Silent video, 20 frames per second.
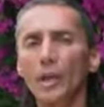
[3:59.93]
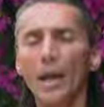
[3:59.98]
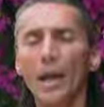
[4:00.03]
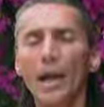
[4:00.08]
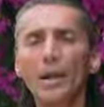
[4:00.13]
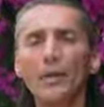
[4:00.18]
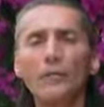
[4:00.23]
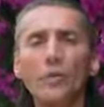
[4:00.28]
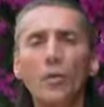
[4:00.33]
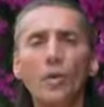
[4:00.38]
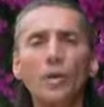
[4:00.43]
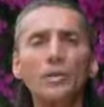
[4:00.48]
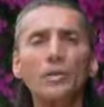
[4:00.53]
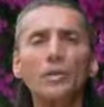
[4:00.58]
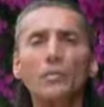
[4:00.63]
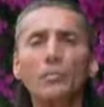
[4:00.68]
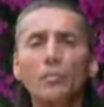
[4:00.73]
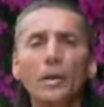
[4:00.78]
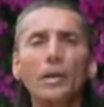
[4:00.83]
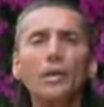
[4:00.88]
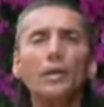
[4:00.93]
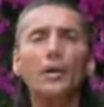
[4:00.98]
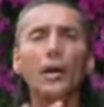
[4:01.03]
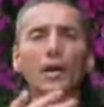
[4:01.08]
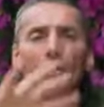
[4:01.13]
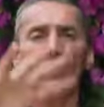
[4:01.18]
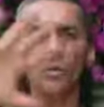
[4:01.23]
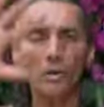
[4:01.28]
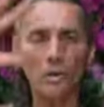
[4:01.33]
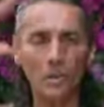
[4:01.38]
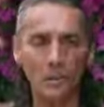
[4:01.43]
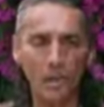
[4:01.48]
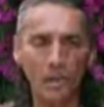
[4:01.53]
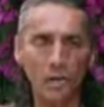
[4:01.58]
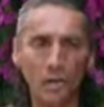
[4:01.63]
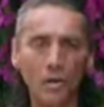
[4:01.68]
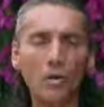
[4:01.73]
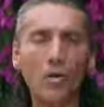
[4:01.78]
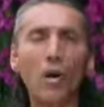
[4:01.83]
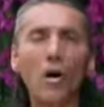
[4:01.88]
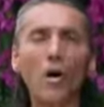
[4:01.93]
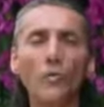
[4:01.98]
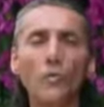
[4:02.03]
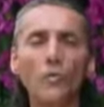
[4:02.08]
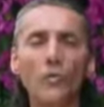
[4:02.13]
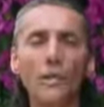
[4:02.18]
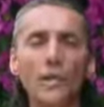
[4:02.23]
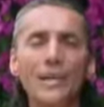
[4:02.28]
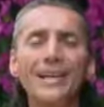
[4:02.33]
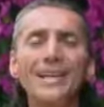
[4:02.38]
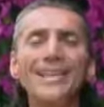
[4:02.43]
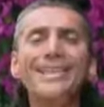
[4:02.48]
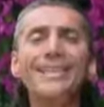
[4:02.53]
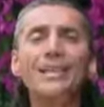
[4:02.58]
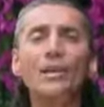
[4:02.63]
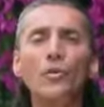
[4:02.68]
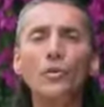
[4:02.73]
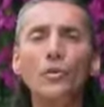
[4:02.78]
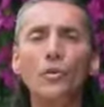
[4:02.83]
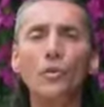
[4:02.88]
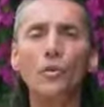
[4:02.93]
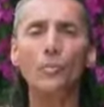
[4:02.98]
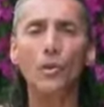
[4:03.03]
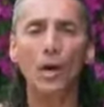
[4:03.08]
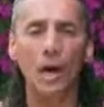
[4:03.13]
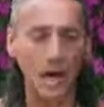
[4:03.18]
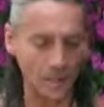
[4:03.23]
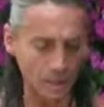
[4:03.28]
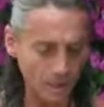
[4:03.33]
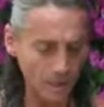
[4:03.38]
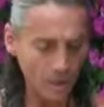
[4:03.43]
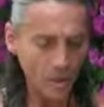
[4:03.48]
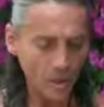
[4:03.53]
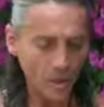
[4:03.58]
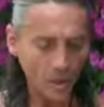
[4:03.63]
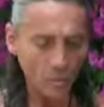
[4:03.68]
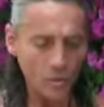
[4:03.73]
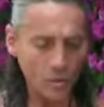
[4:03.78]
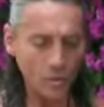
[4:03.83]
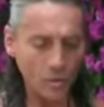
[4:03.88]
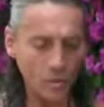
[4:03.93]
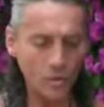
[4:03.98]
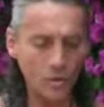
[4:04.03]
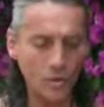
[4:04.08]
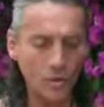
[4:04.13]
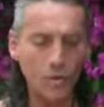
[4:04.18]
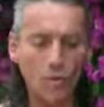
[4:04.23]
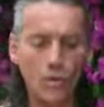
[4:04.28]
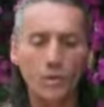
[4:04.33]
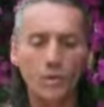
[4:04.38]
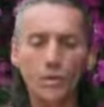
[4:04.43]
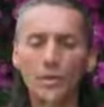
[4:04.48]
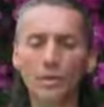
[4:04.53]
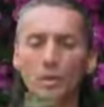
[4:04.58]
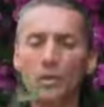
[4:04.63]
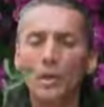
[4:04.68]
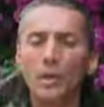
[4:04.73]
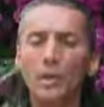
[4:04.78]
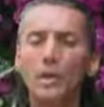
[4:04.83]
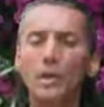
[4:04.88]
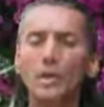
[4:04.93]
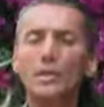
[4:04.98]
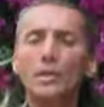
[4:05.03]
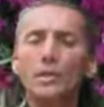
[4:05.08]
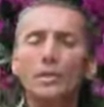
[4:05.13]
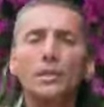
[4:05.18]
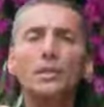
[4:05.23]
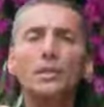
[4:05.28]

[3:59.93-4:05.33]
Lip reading: and of course the bigger energy center called the ethereal body, which of course is